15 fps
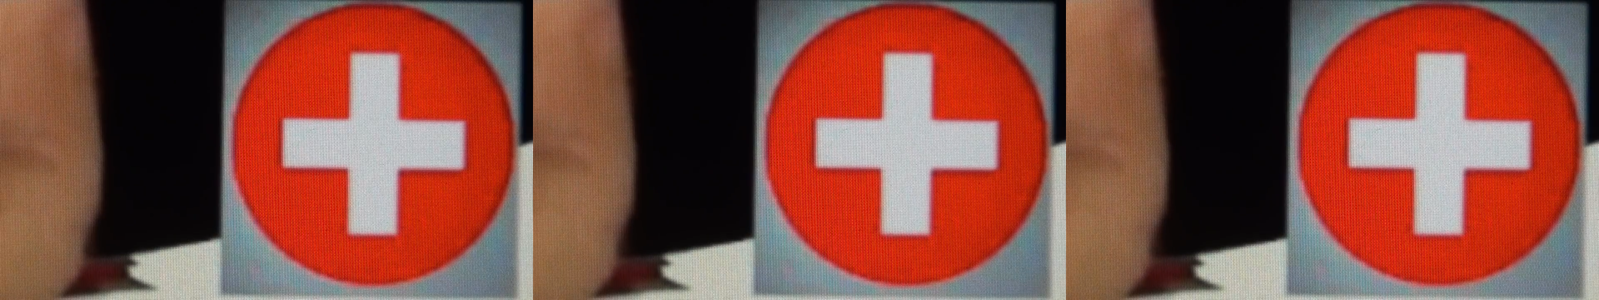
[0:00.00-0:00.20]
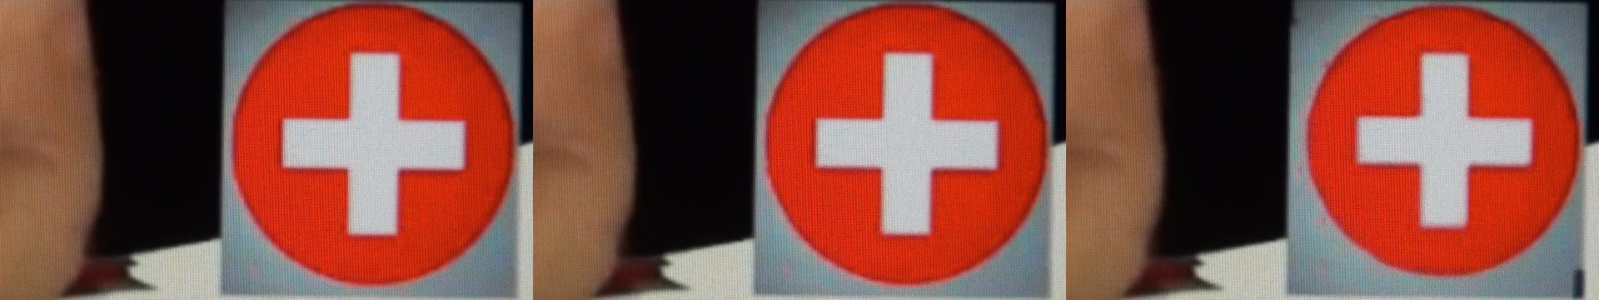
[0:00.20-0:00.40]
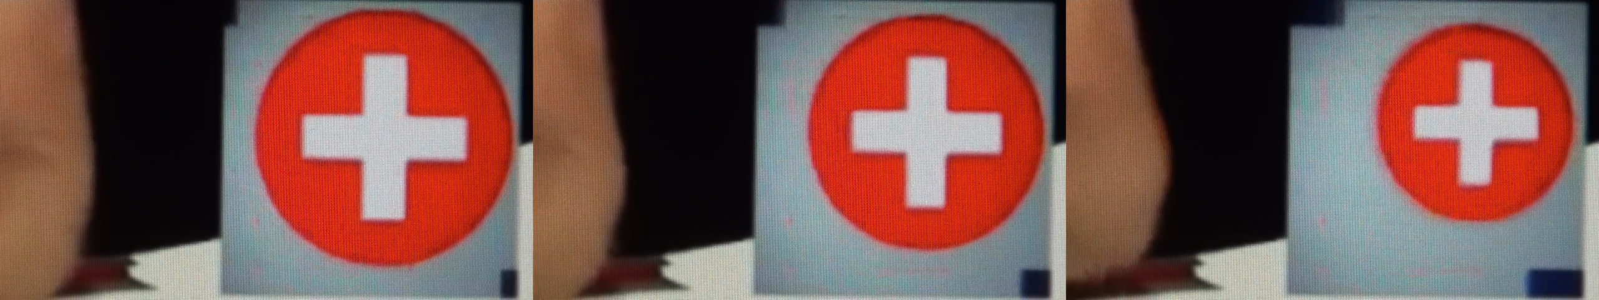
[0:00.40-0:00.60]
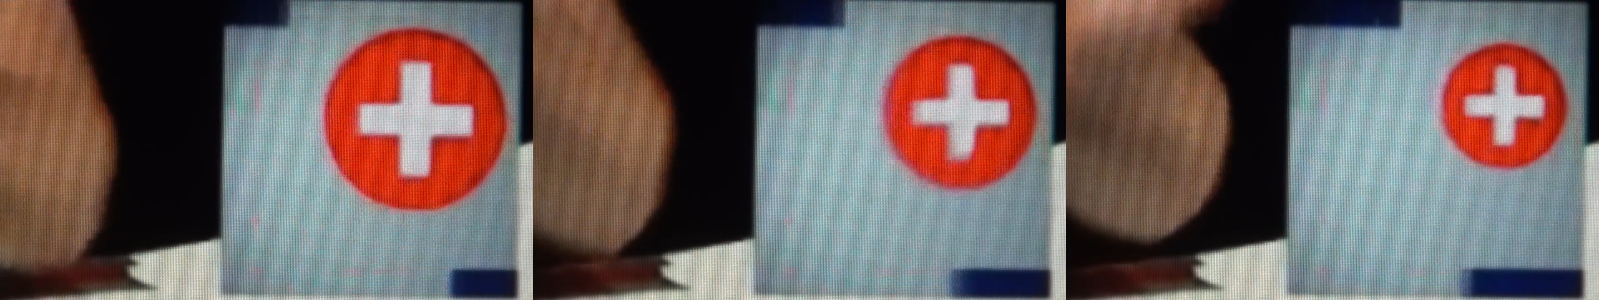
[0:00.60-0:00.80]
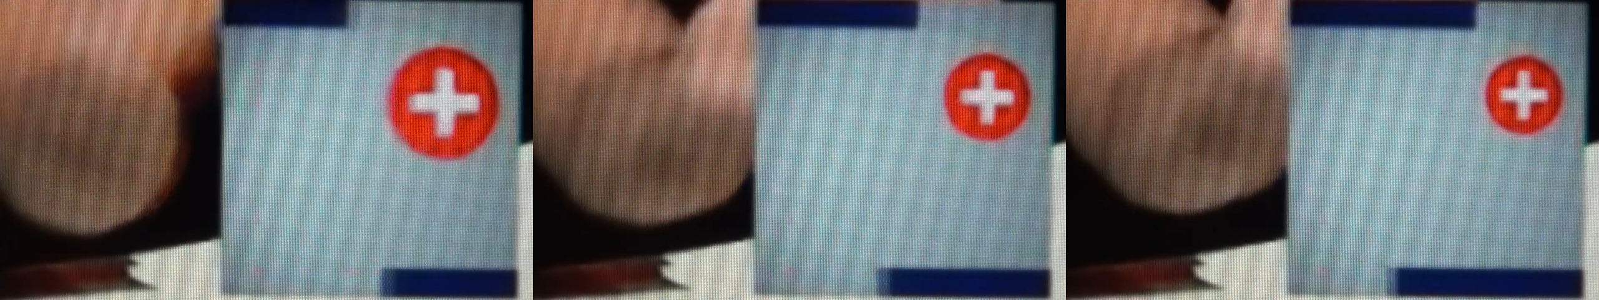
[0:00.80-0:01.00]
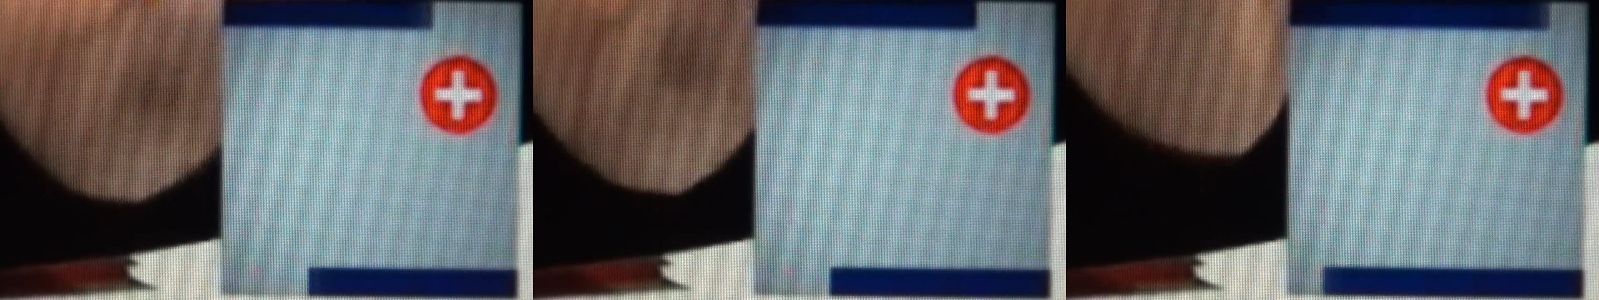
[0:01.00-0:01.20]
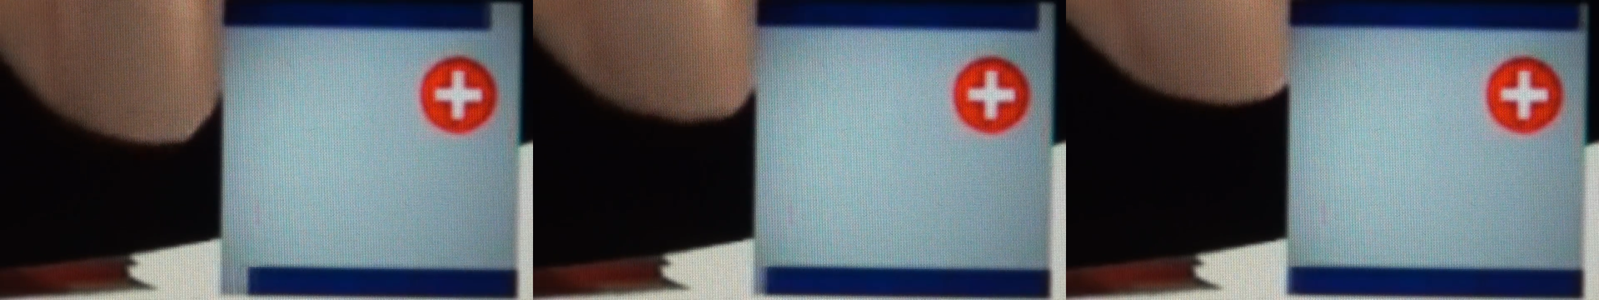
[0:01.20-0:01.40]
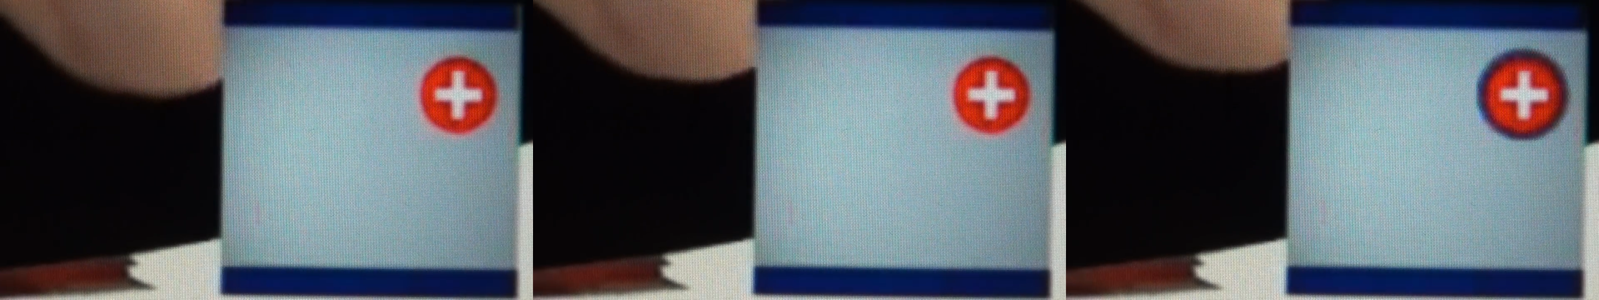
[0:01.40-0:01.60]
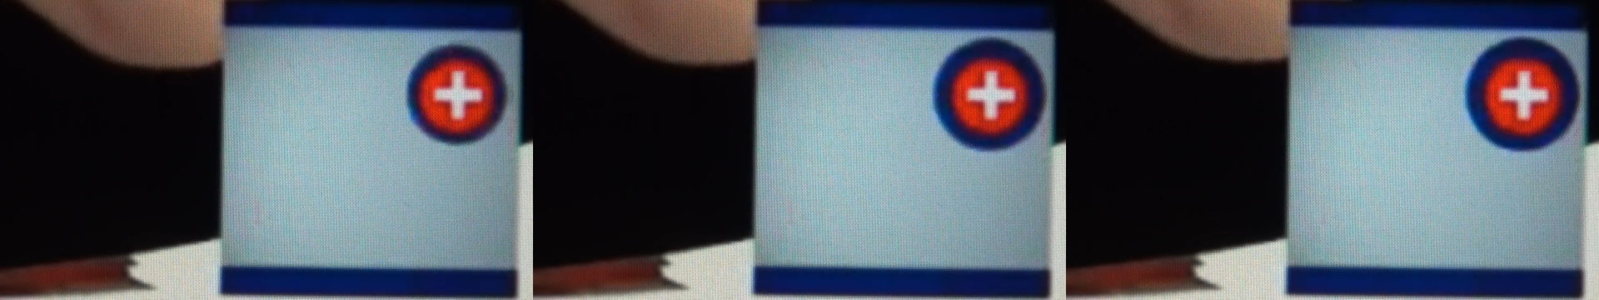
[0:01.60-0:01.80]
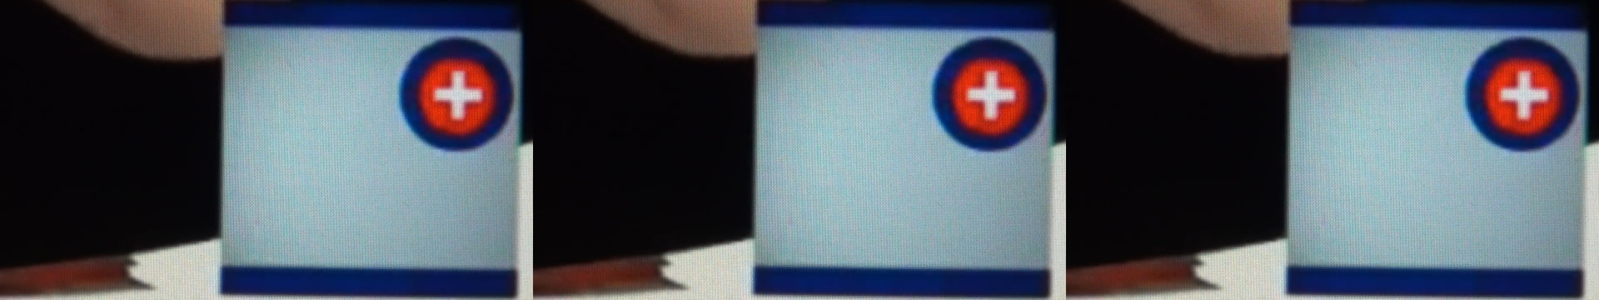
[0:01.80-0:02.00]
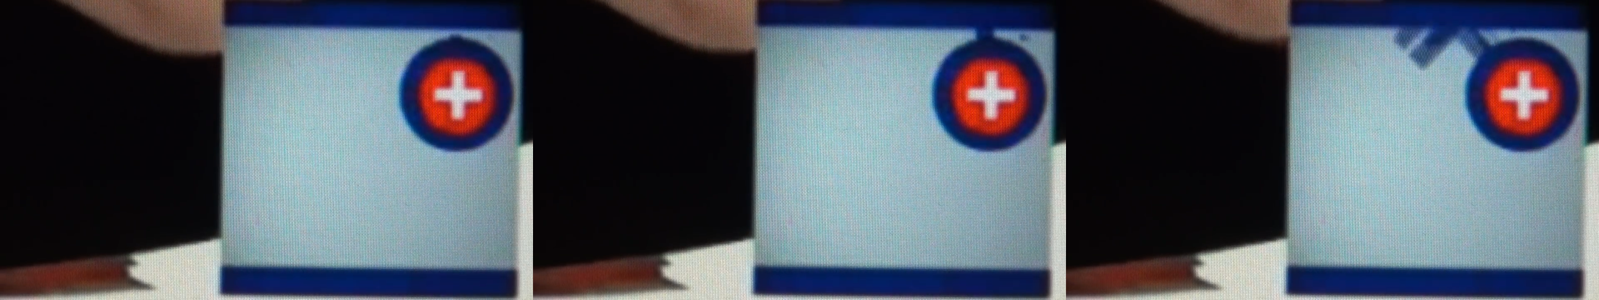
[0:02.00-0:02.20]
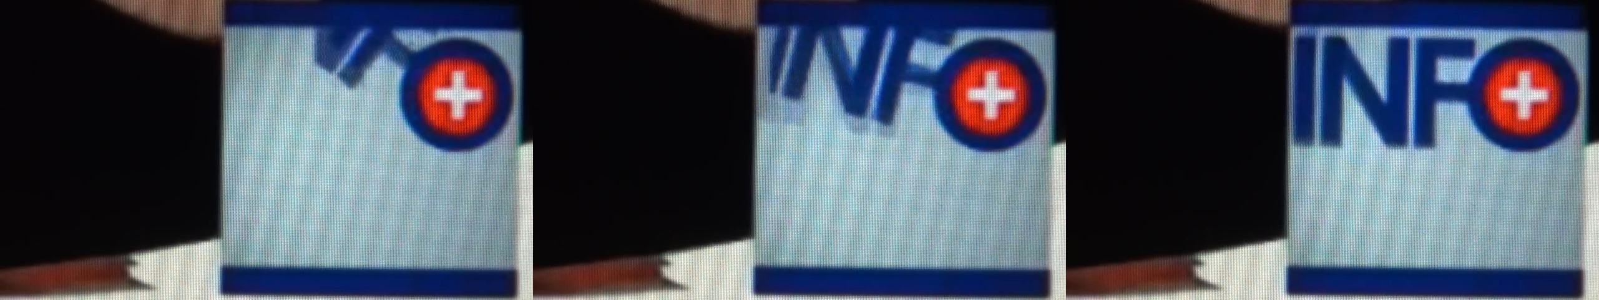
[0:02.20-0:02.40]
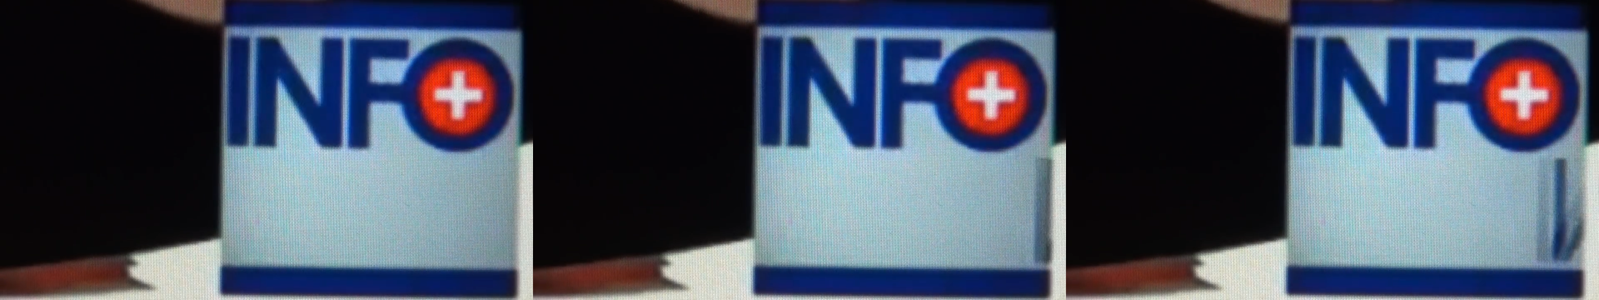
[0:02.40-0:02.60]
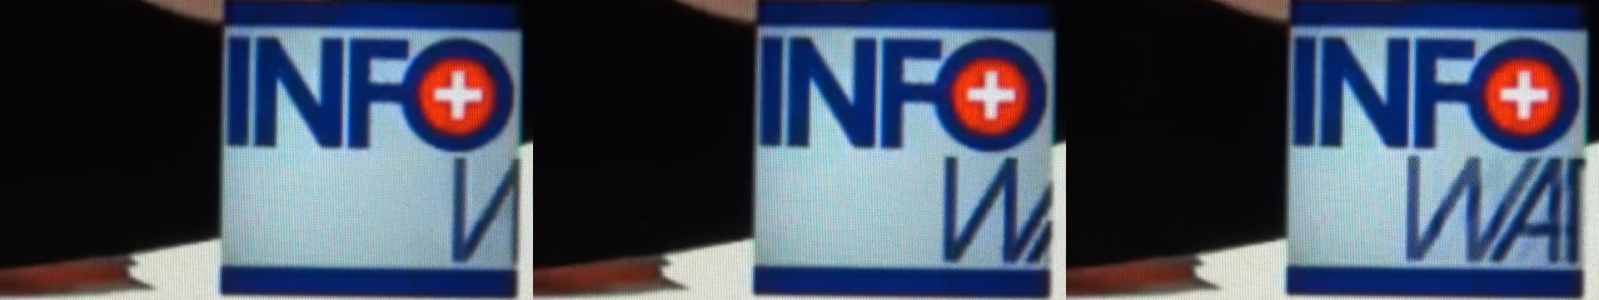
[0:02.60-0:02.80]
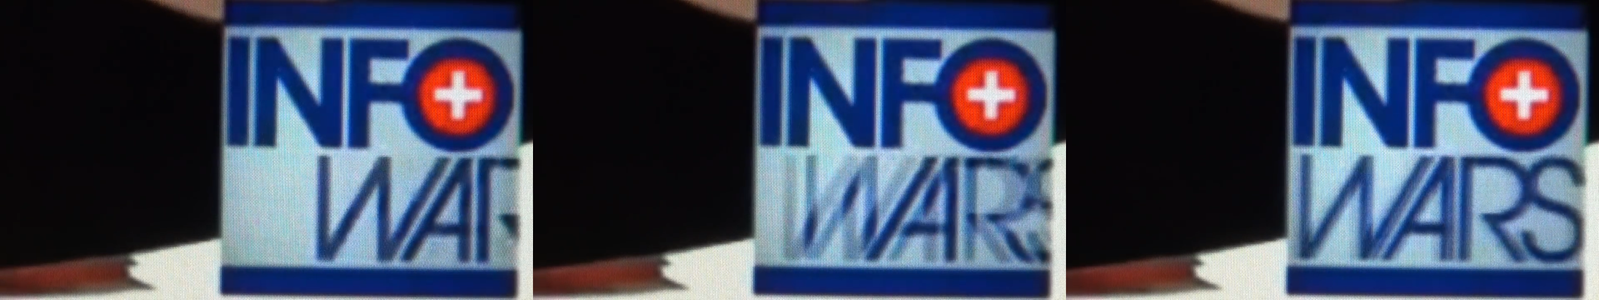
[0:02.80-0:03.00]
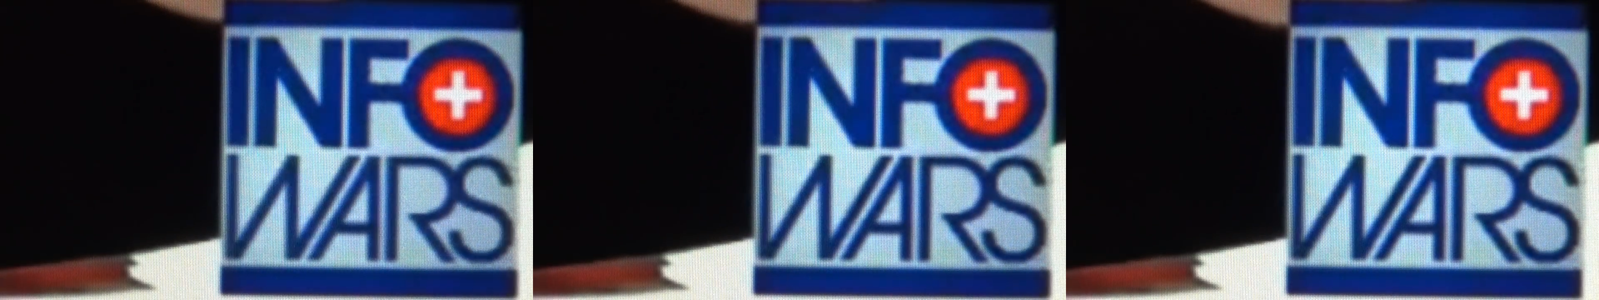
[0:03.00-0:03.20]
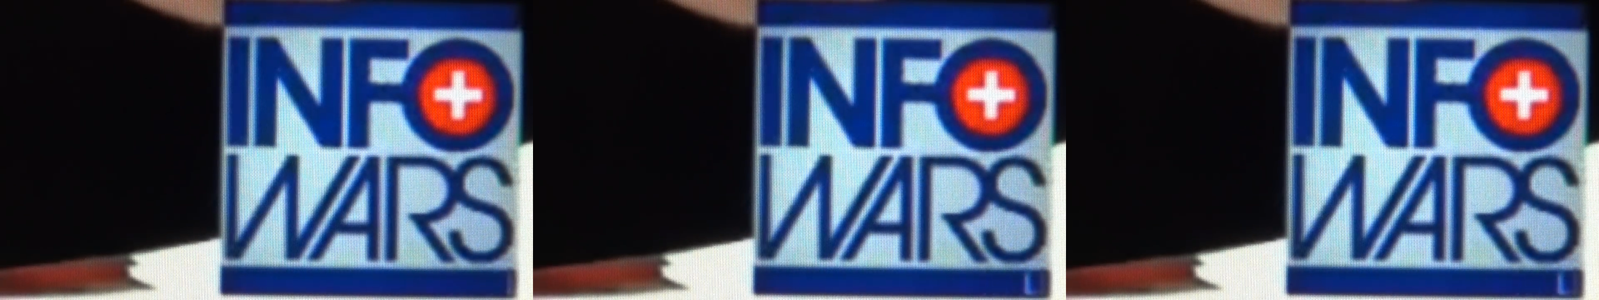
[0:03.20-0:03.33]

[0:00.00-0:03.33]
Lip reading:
No face is visible, so there are no lips to read.